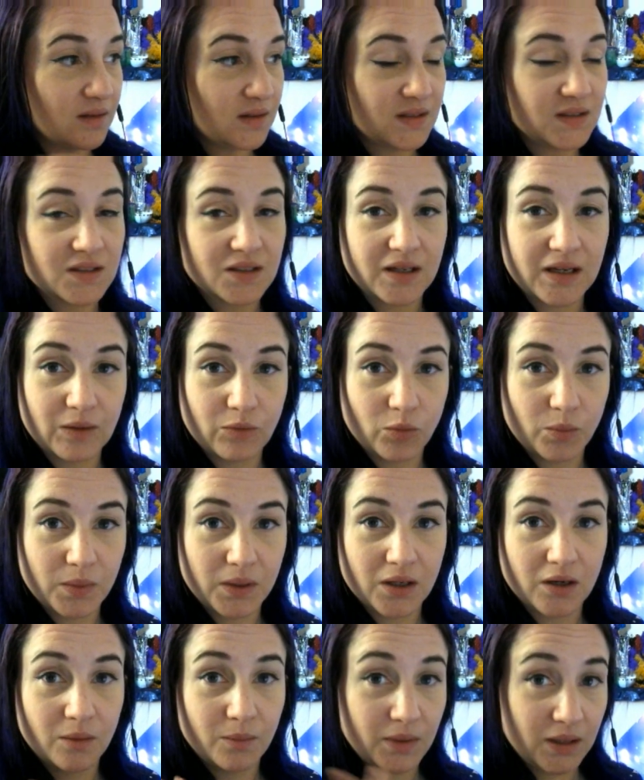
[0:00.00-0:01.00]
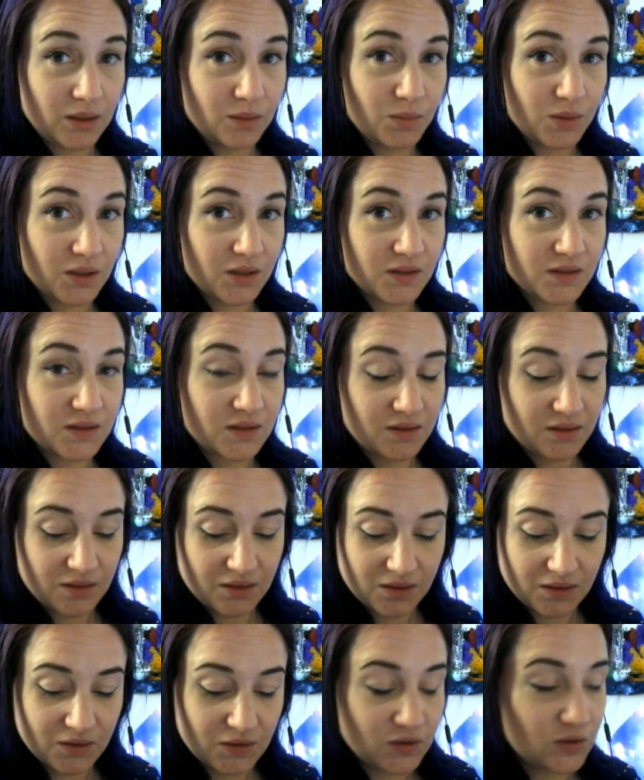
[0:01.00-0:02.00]
this guy will be our main person
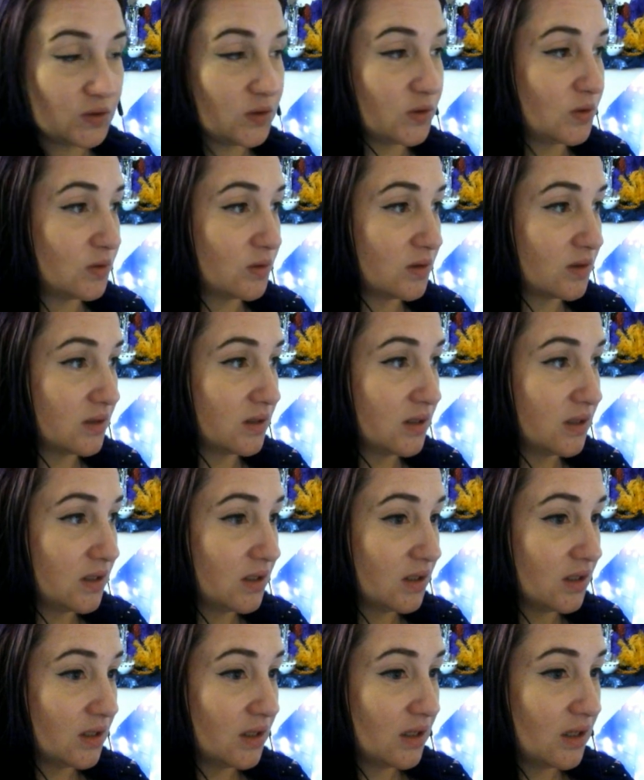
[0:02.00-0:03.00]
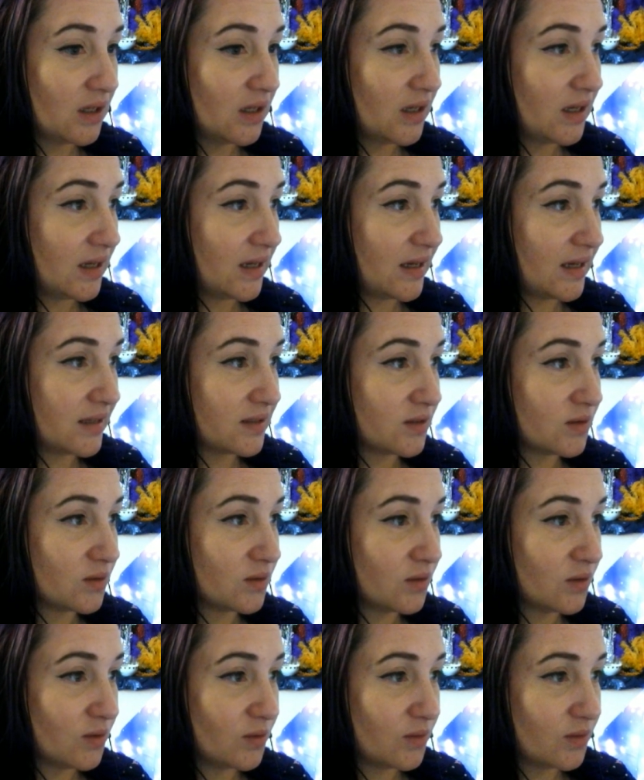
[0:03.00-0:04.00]
to
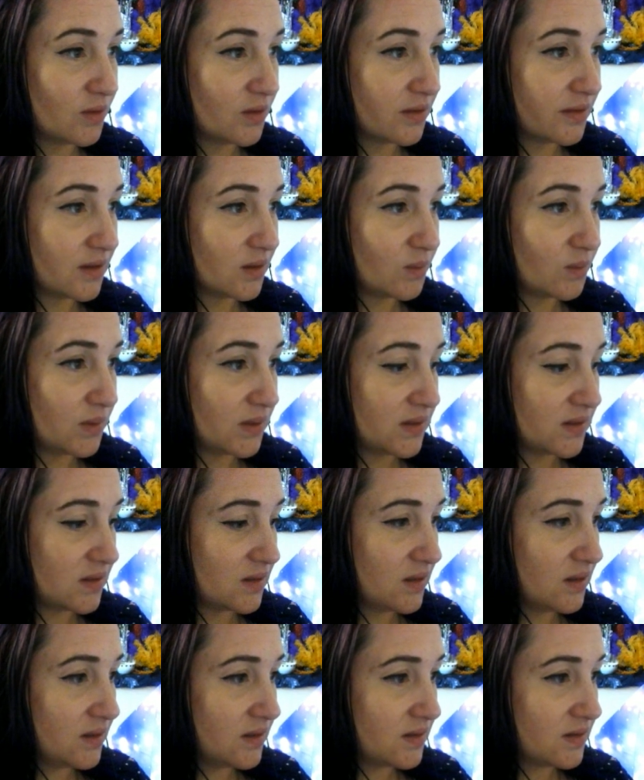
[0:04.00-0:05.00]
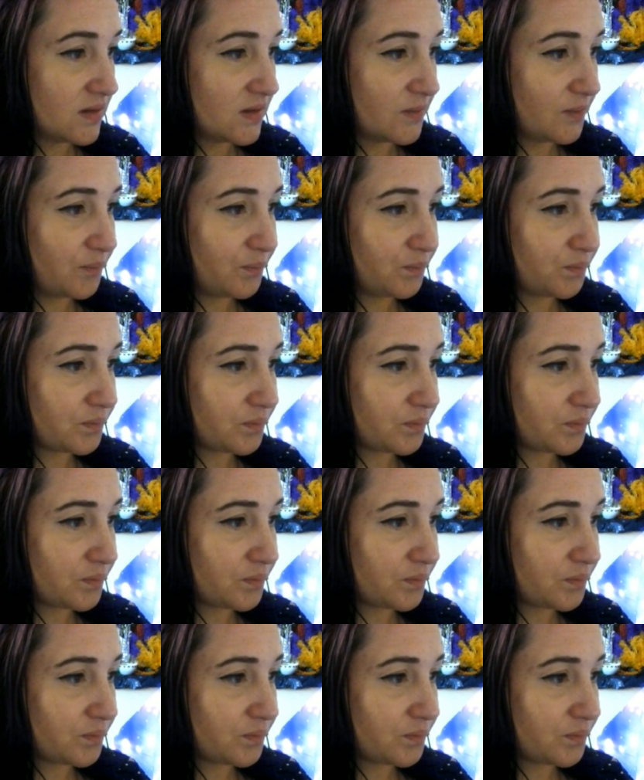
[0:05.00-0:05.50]
handle the business.